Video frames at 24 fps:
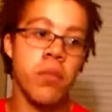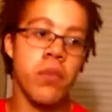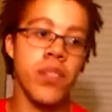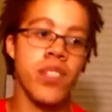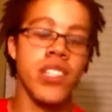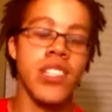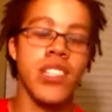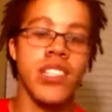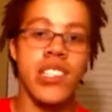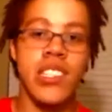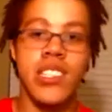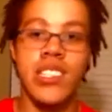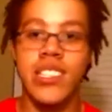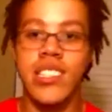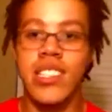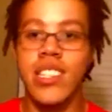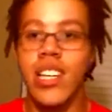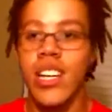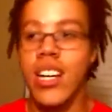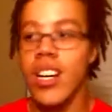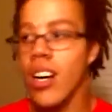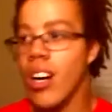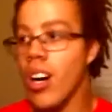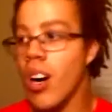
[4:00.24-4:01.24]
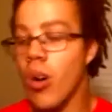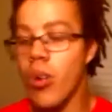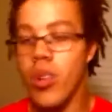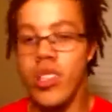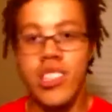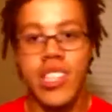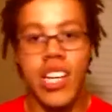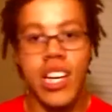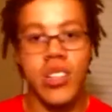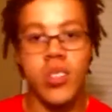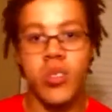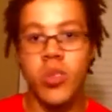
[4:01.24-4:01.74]
deeper than just, oh,
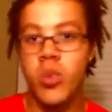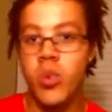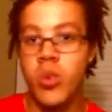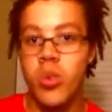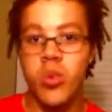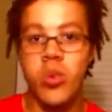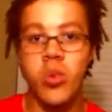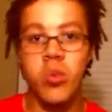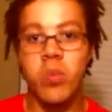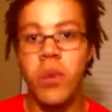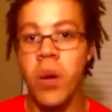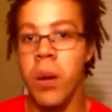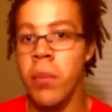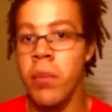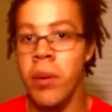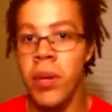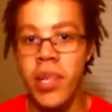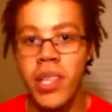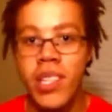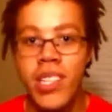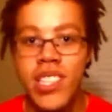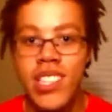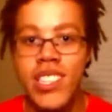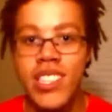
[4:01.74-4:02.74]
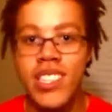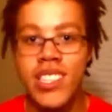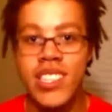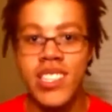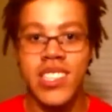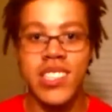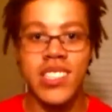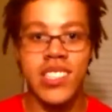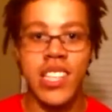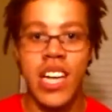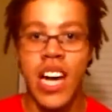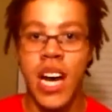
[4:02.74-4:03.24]
he's got cool abilities,
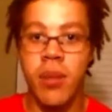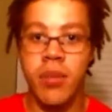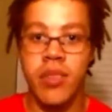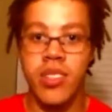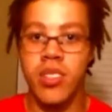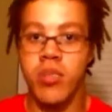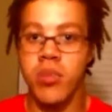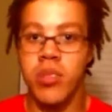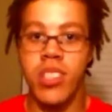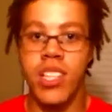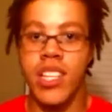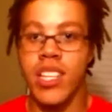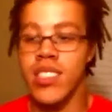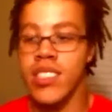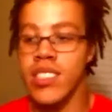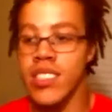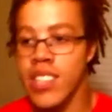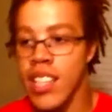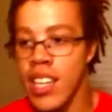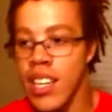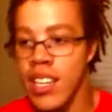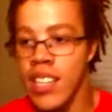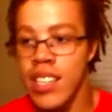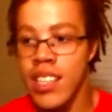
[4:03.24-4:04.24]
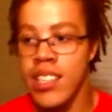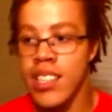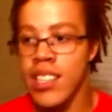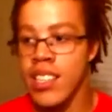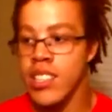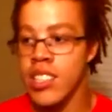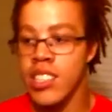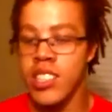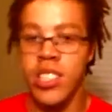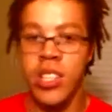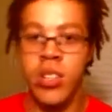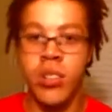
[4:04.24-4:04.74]
his comics are really entertaining,
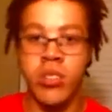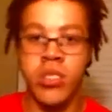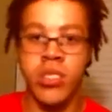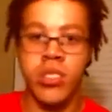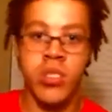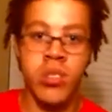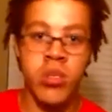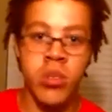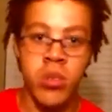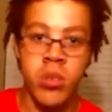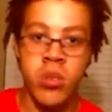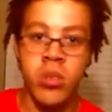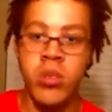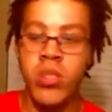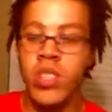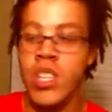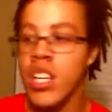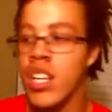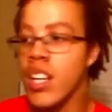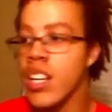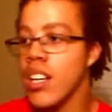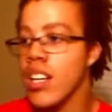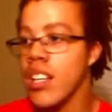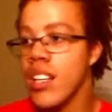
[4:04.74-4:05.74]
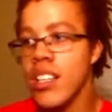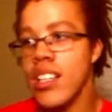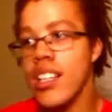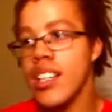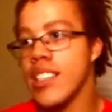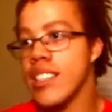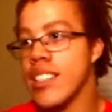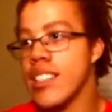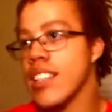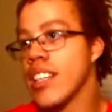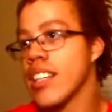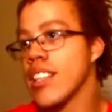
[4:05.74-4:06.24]
his shows are cool.
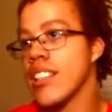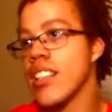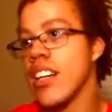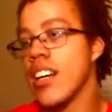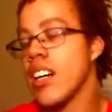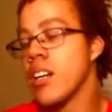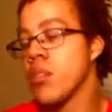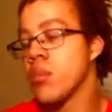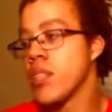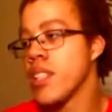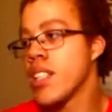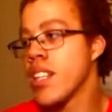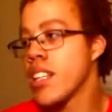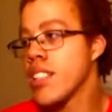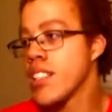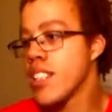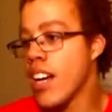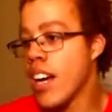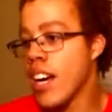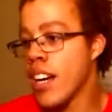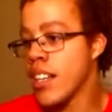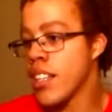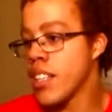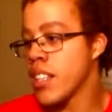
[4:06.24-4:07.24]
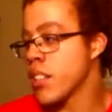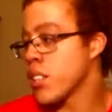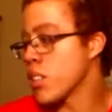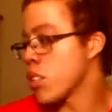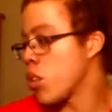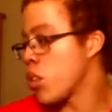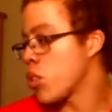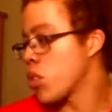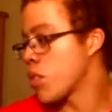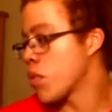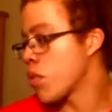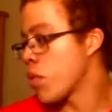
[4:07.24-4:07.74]
It's like, nah, man, it
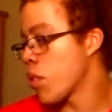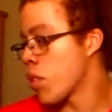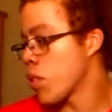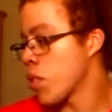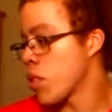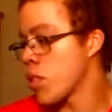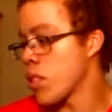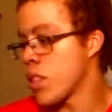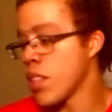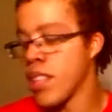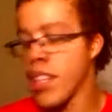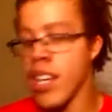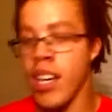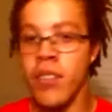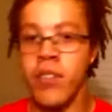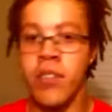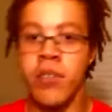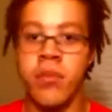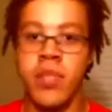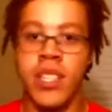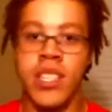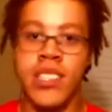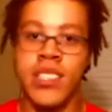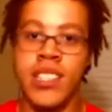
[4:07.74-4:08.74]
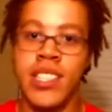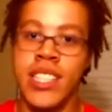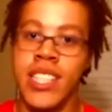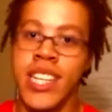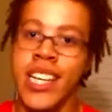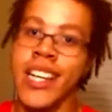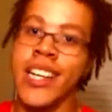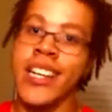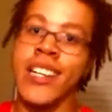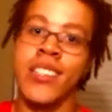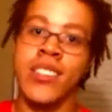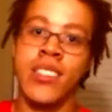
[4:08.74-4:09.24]
goes further than that for me. It's the
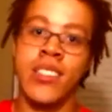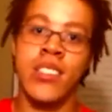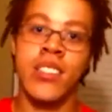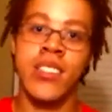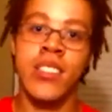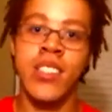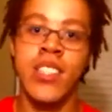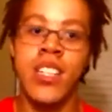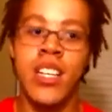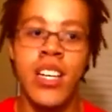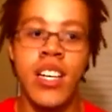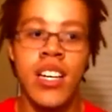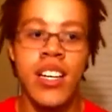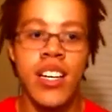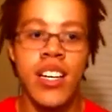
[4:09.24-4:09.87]
character